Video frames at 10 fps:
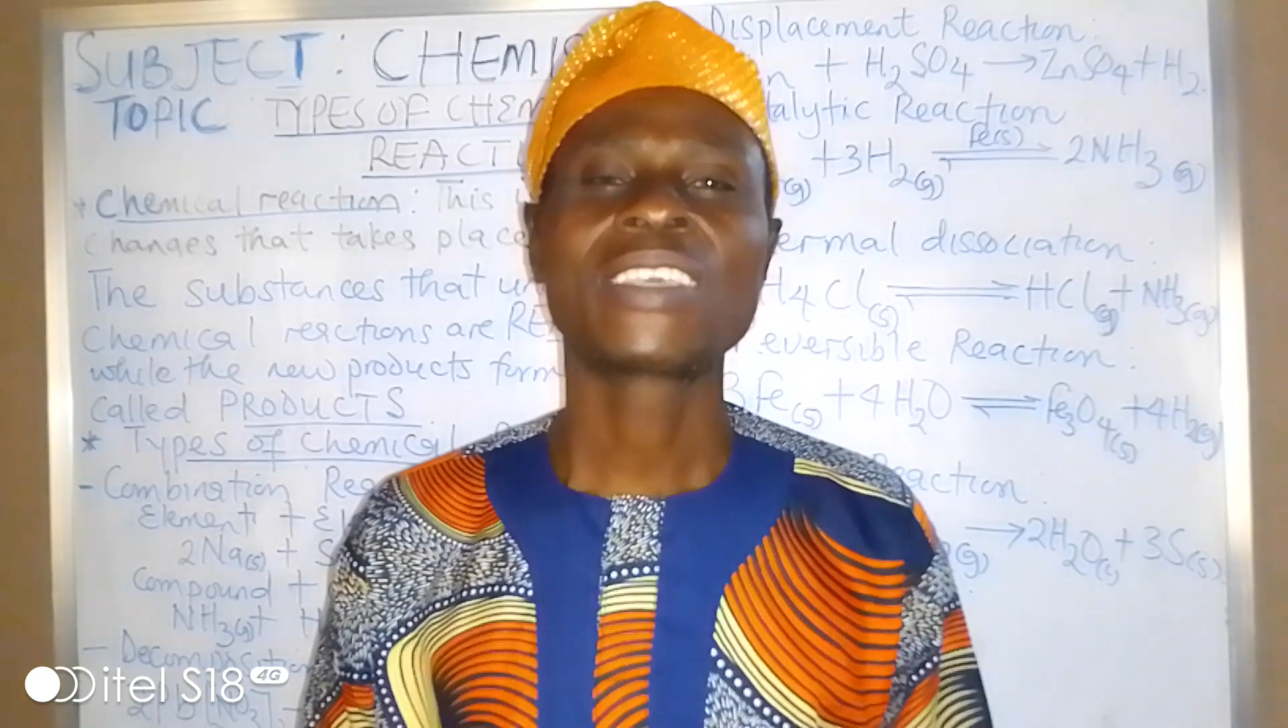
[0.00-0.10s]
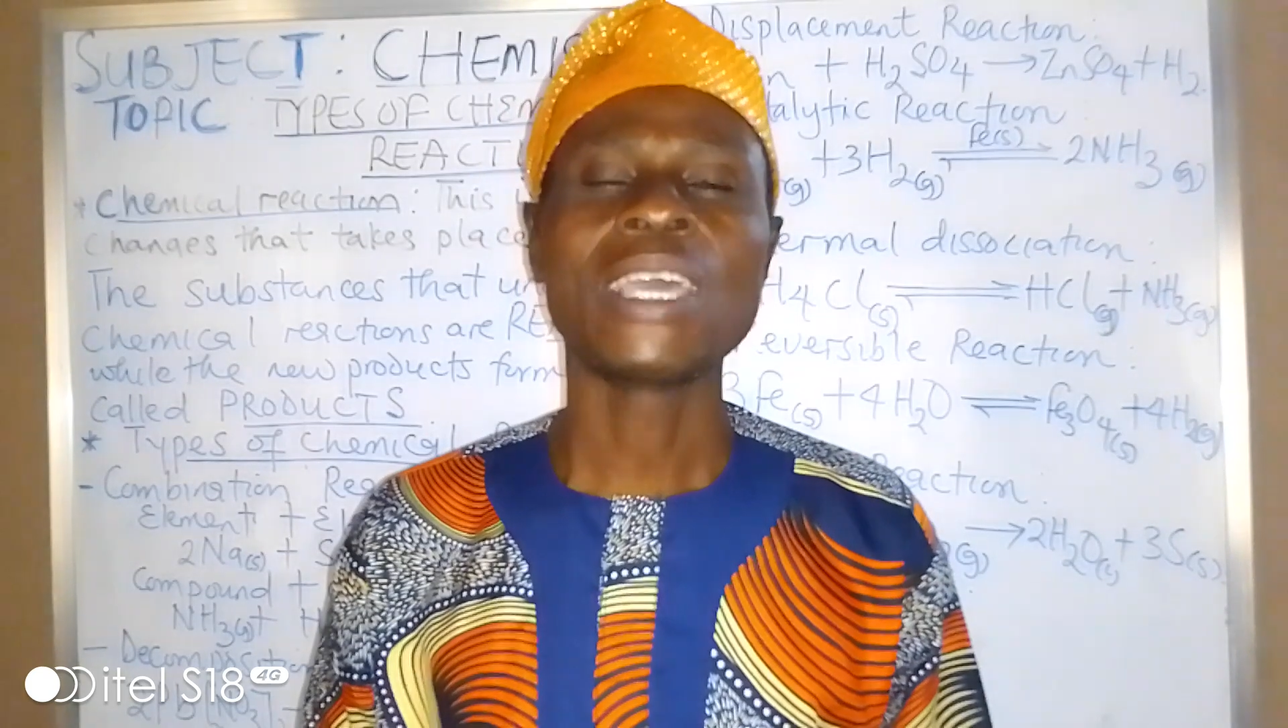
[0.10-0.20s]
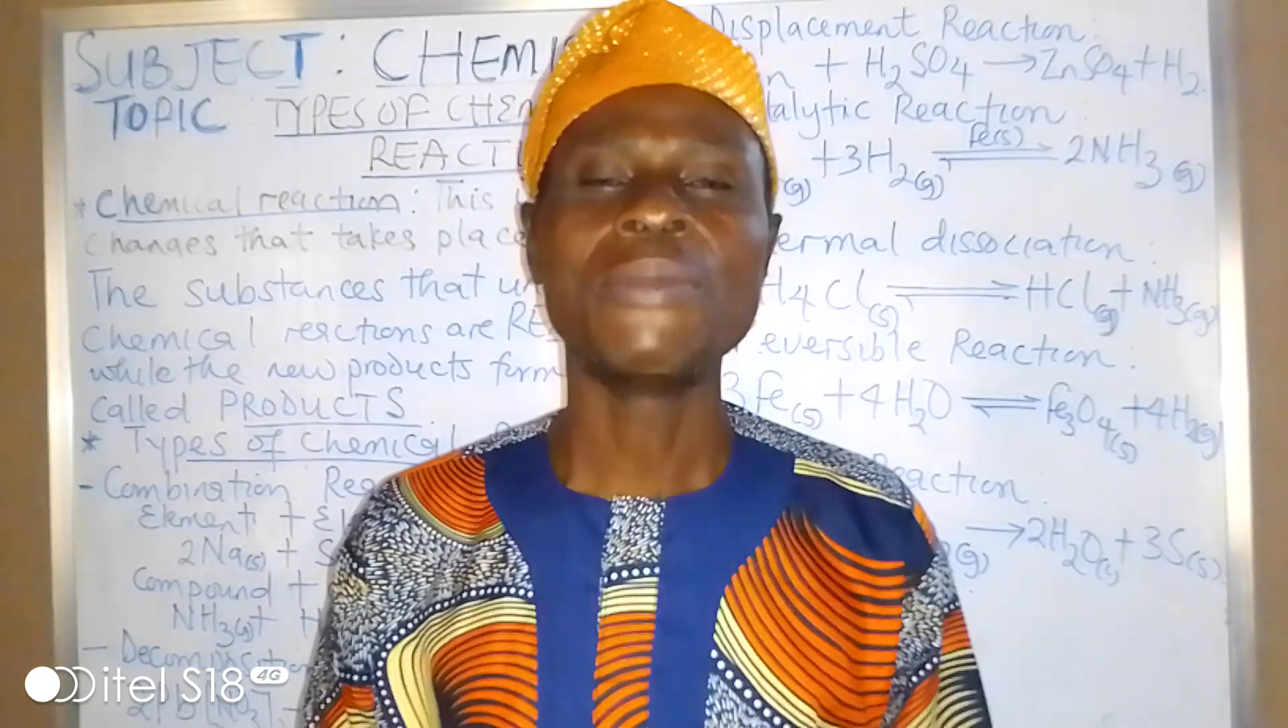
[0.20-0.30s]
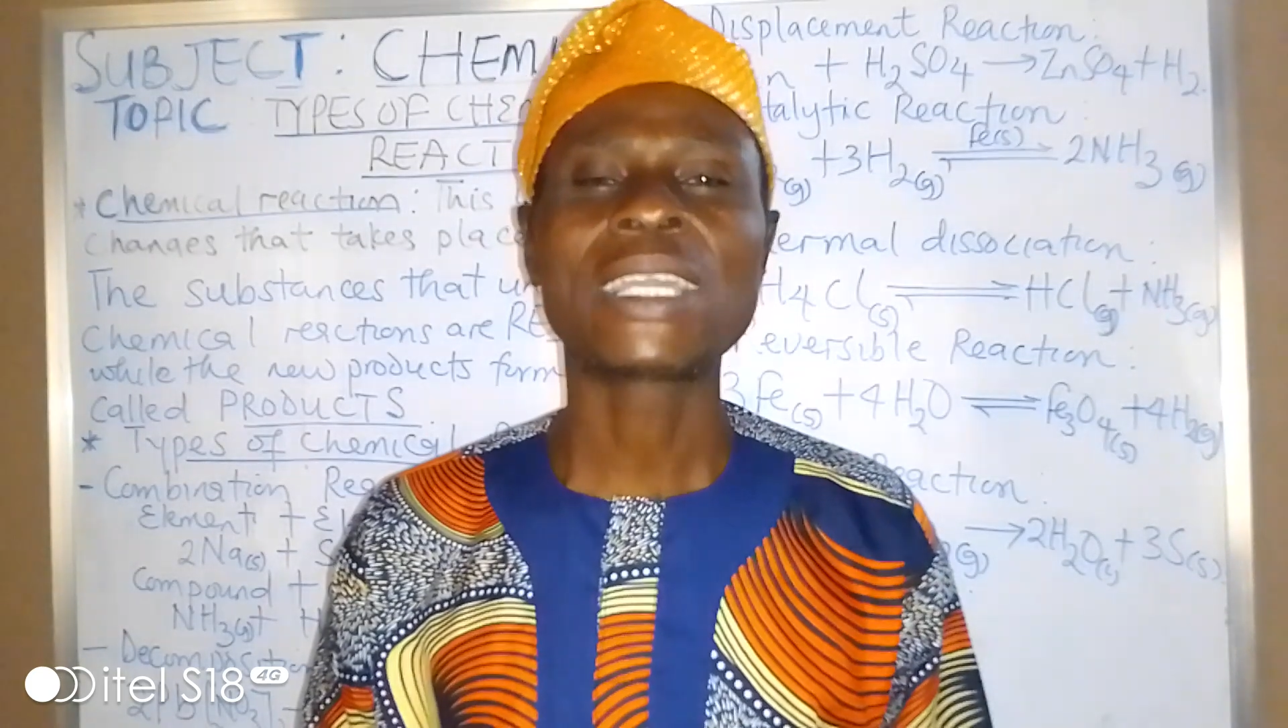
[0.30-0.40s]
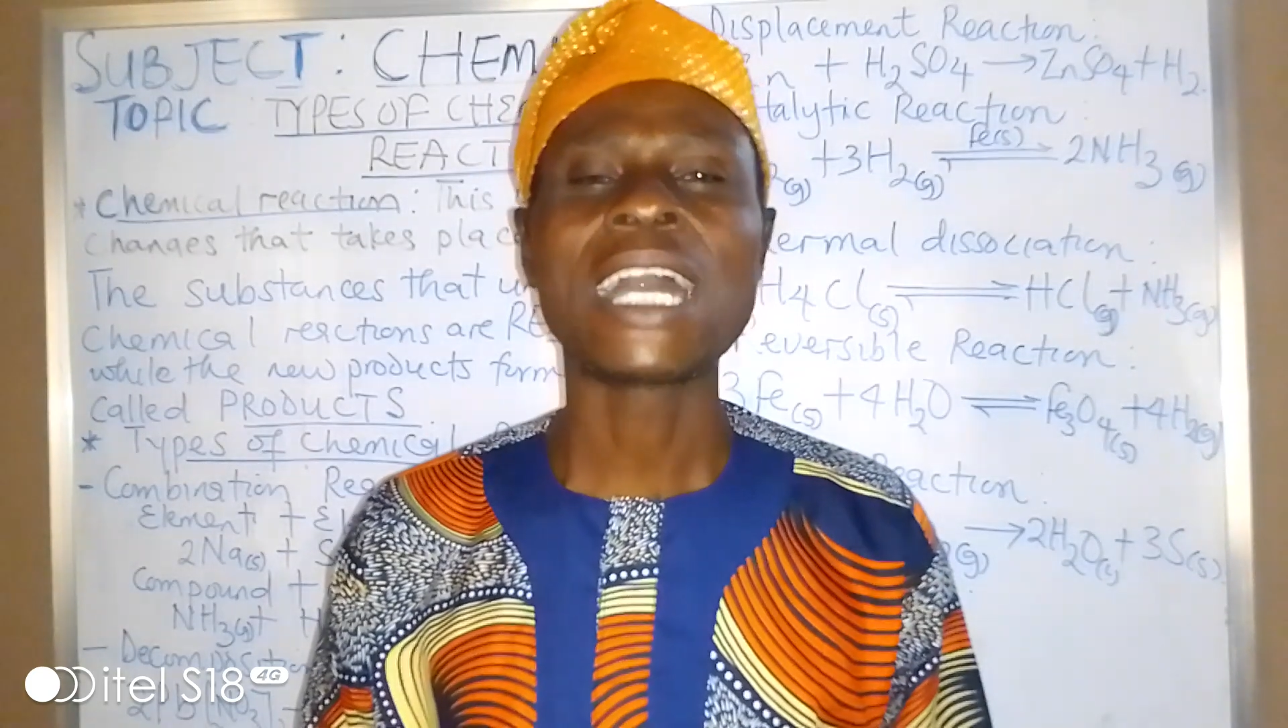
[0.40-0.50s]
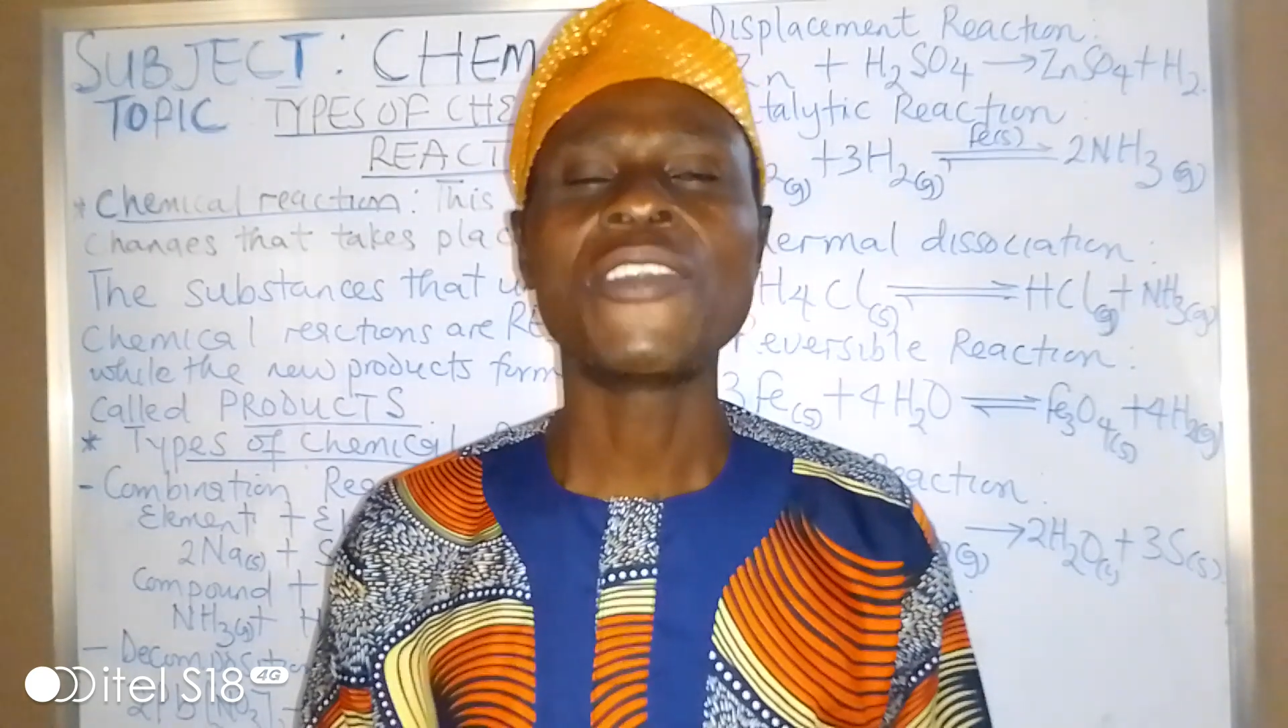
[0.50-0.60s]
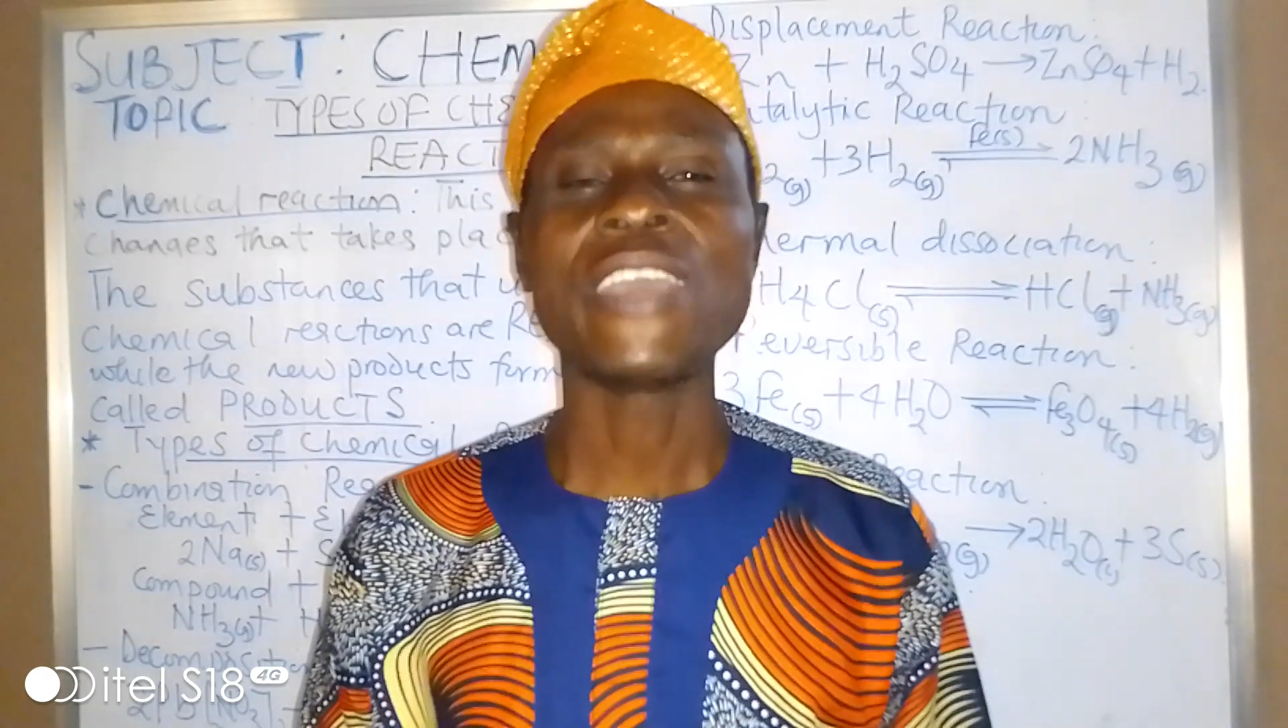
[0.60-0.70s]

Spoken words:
chemical